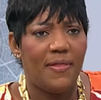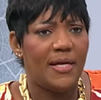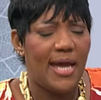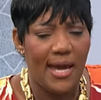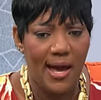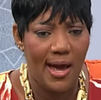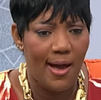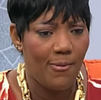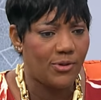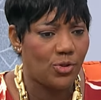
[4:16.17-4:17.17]
the other day,
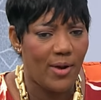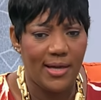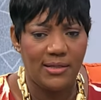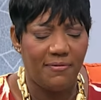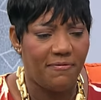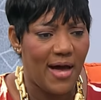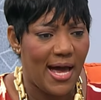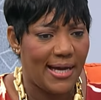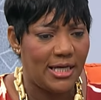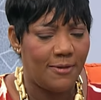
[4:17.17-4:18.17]
I was trying to
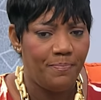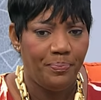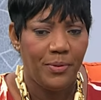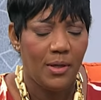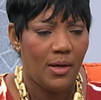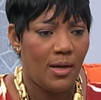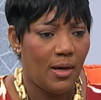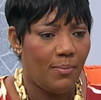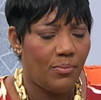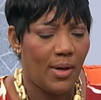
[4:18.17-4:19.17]
find
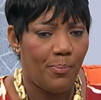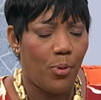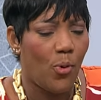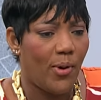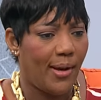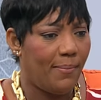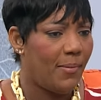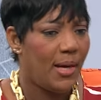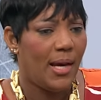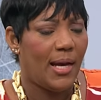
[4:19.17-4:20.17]
a poem,
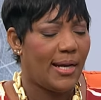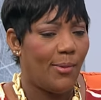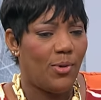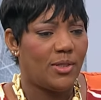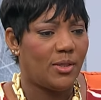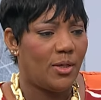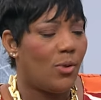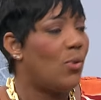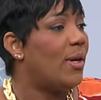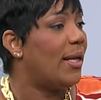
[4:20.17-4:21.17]
and I was
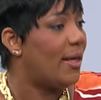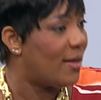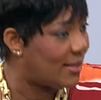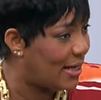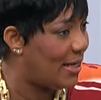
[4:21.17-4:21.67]
Googling because I